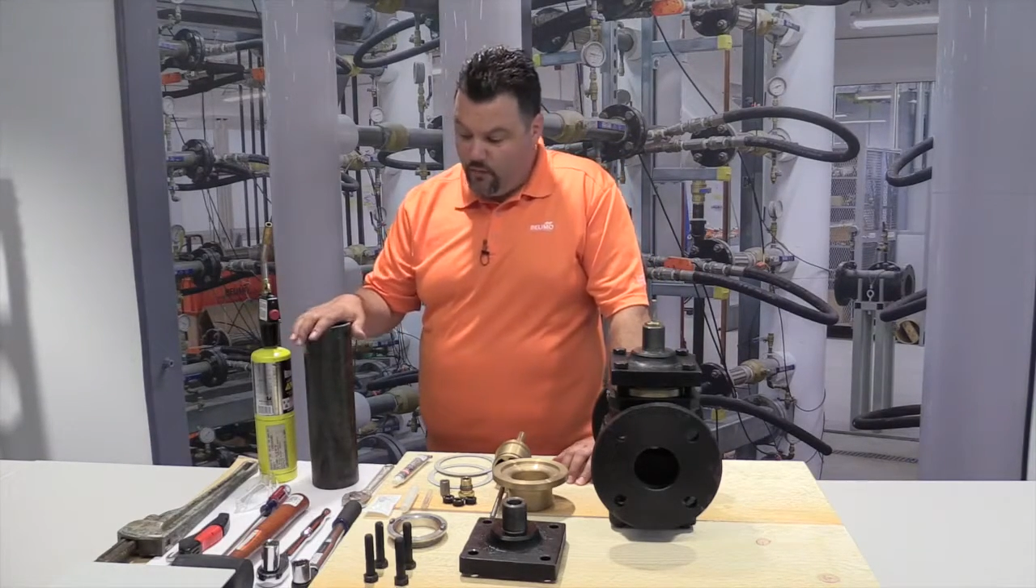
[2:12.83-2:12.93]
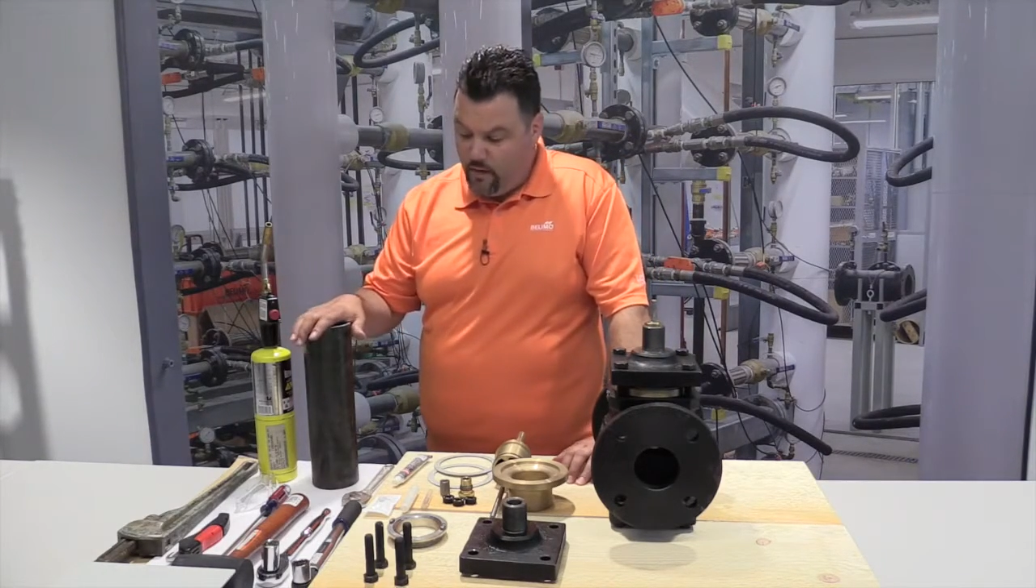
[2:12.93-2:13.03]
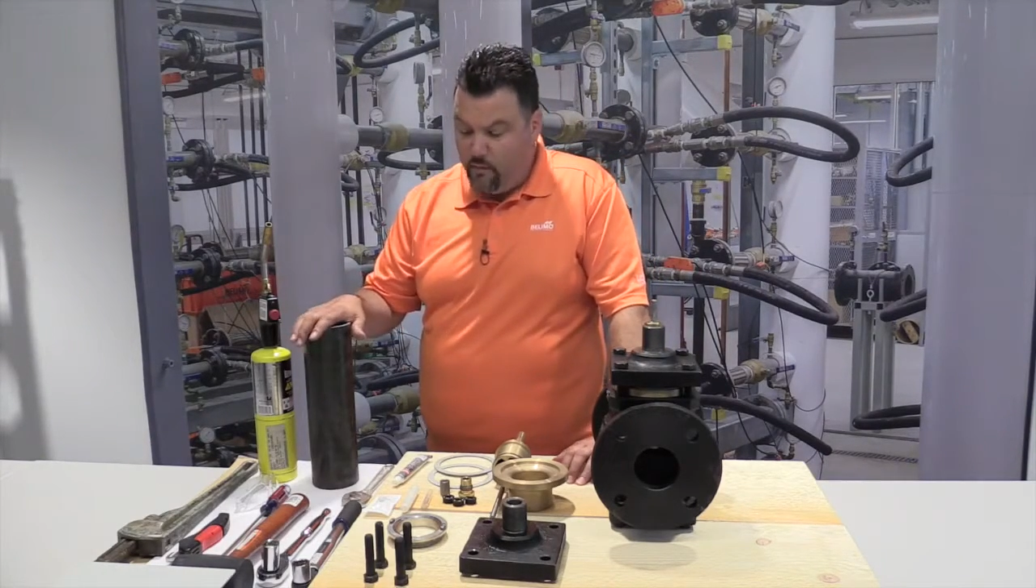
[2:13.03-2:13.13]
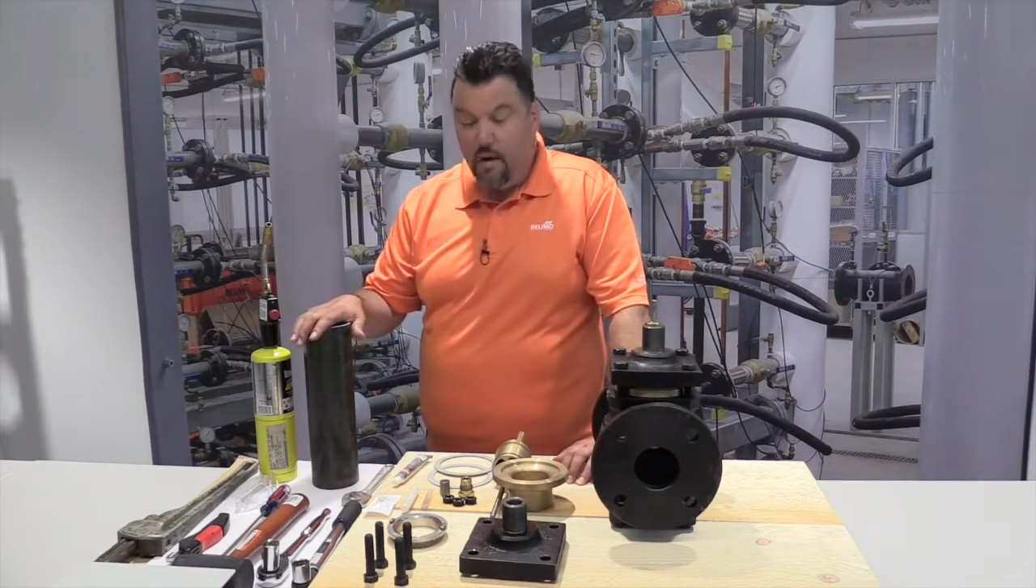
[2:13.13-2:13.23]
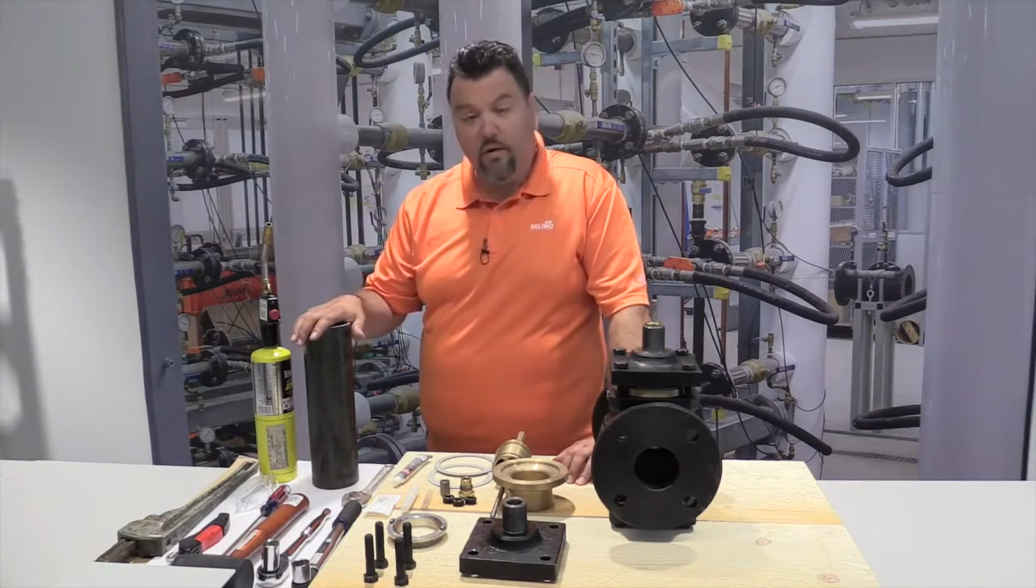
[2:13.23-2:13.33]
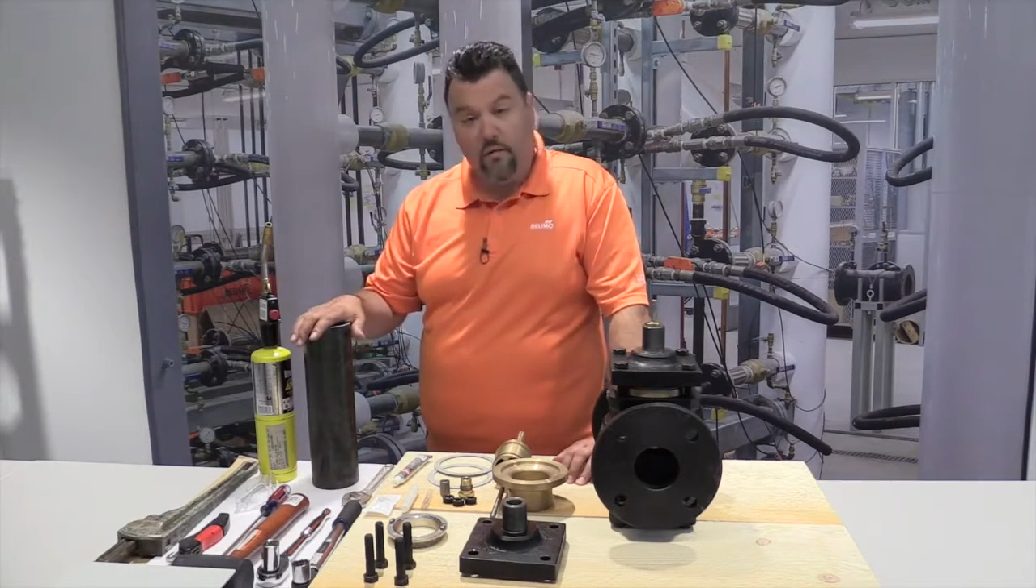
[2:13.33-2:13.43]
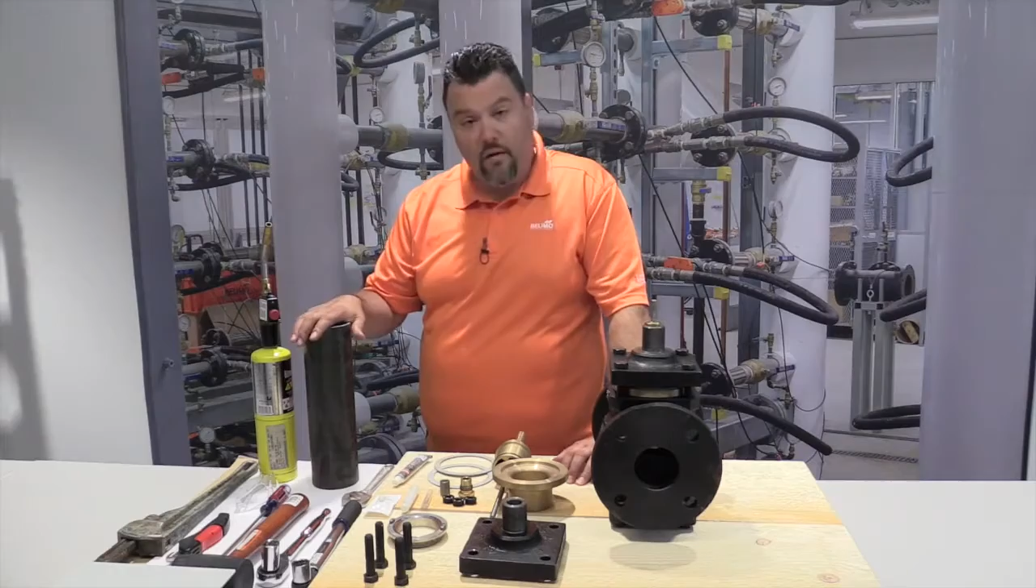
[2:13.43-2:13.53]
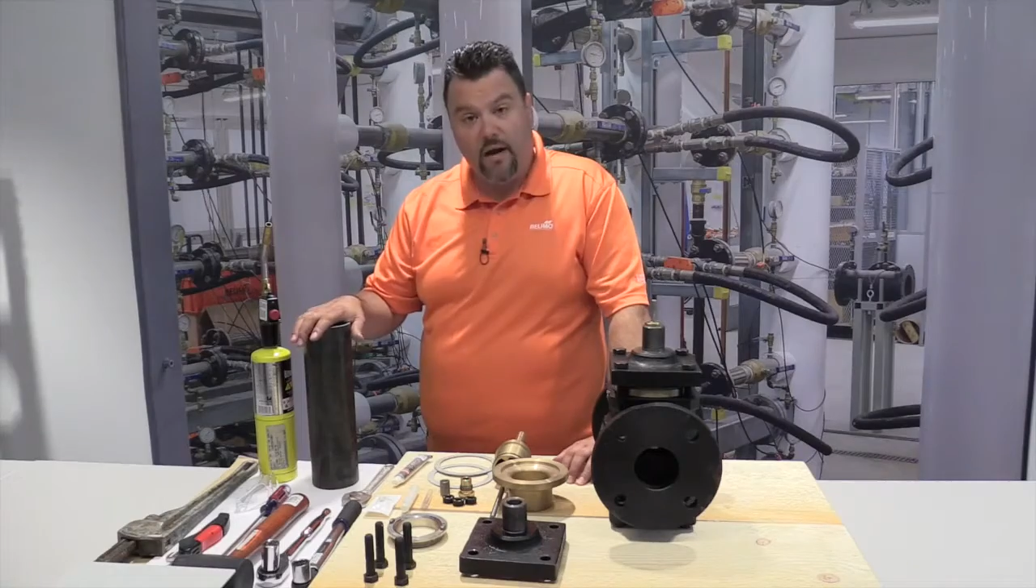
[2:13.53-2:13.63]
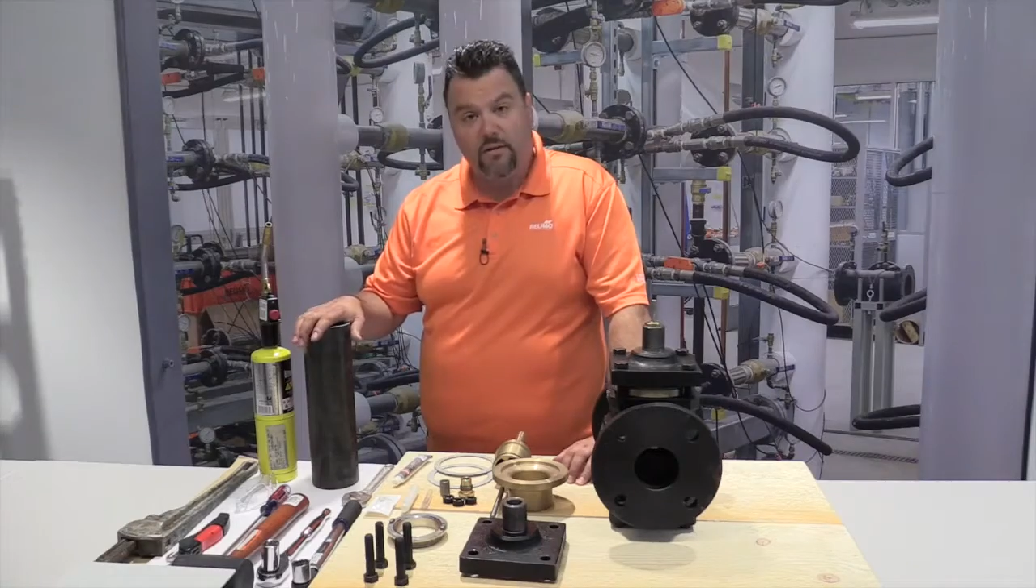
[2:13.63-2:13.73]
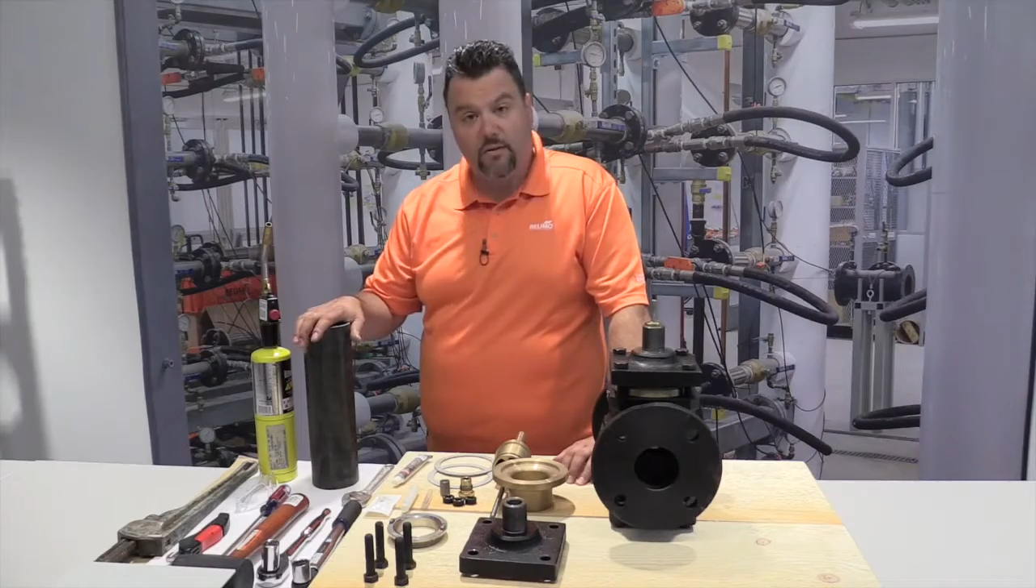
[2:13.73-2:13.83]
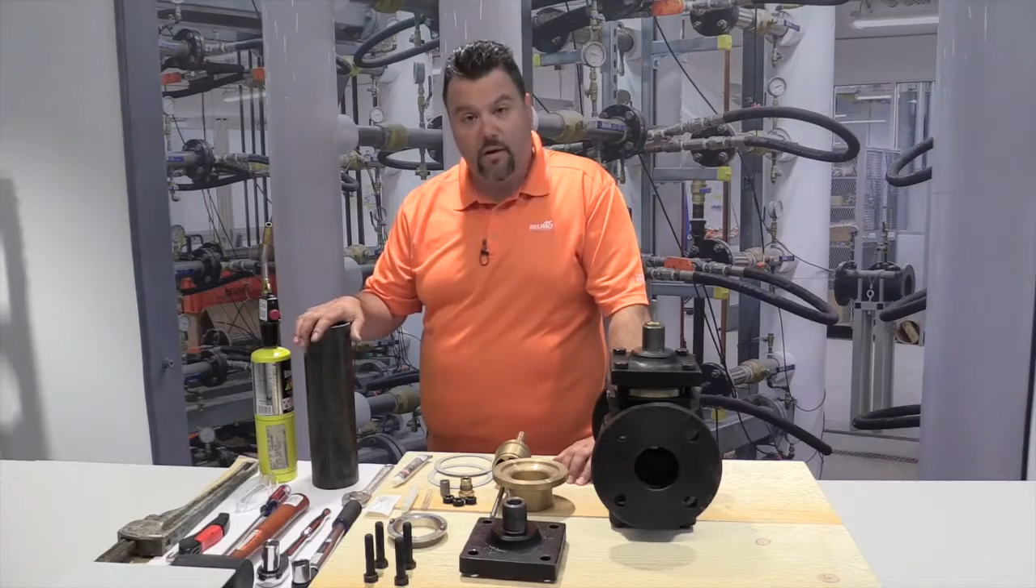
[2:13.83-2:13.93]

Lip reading: we manufactured